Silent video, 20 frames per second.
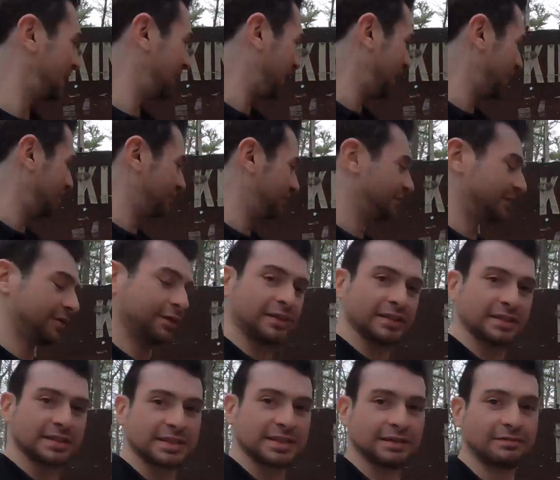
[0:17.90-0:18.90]
Cave. You
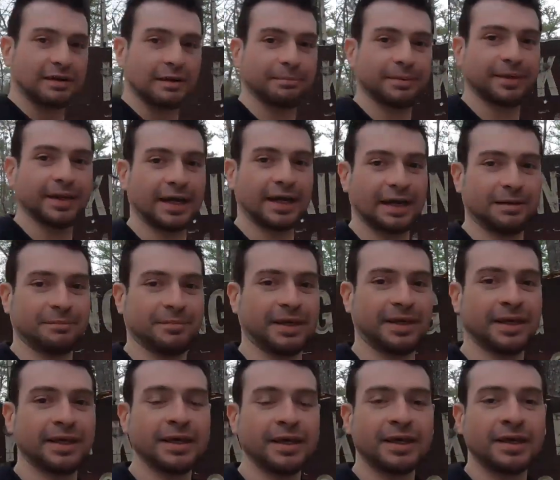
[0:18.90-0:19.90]
can see right behind
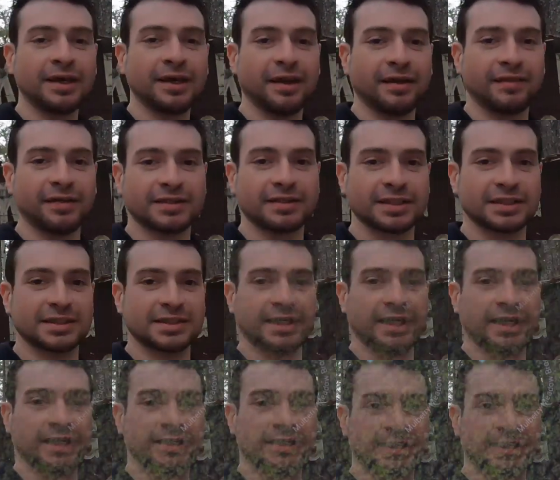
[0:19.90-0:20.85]
me. This is a